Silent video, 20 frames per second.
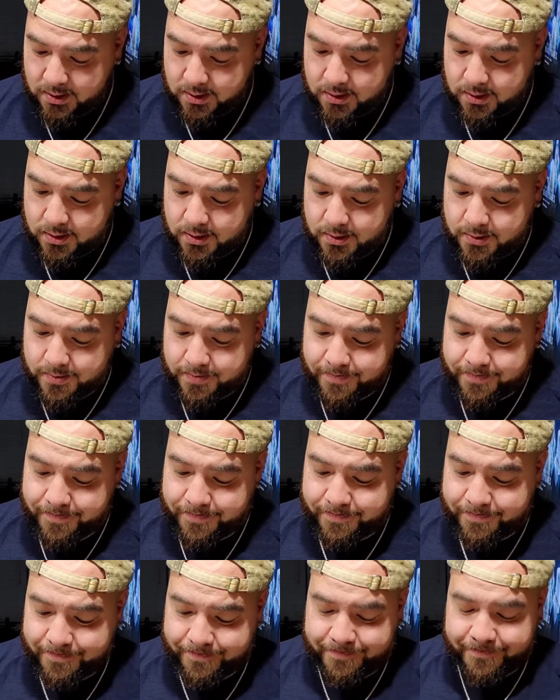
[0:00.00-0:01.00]

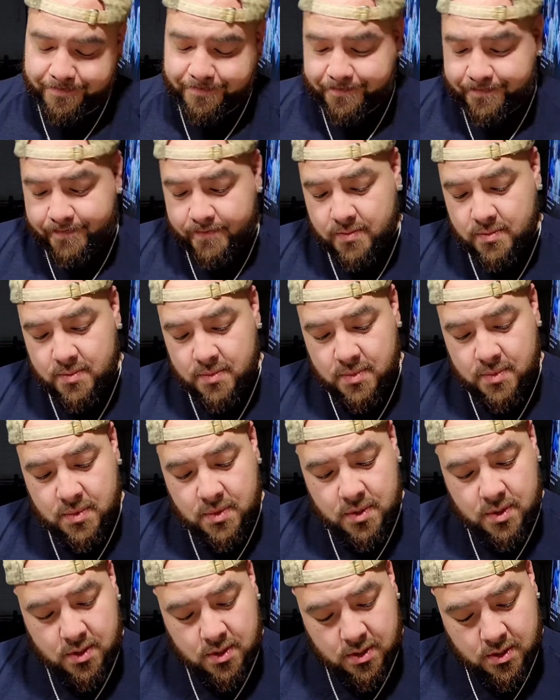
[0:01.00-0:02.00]

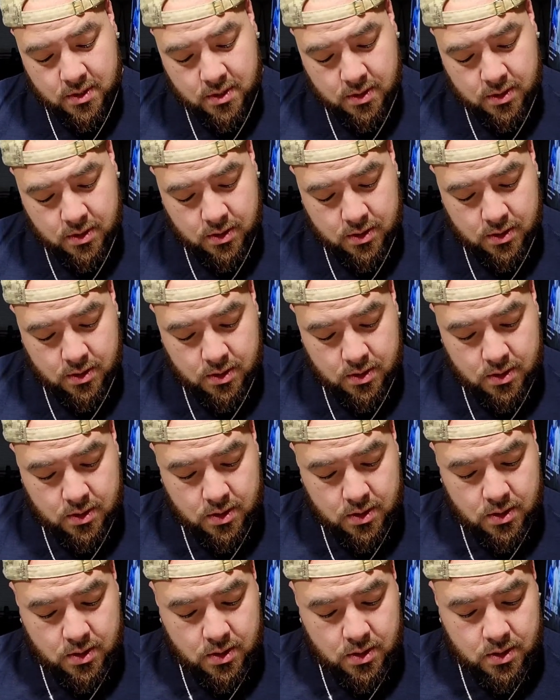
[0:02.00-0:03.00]

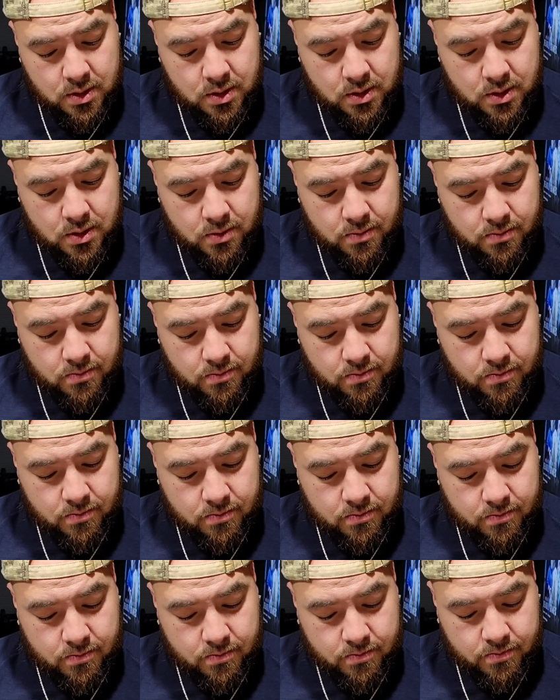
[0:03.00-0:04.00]

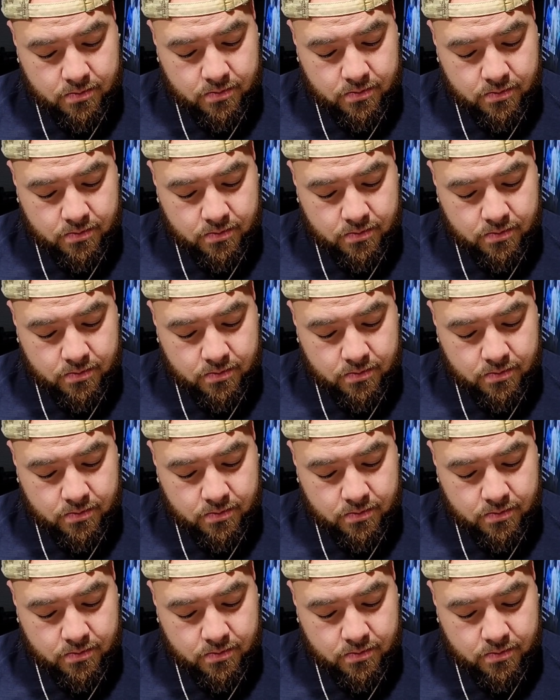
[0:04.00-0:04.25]
(no one is talking)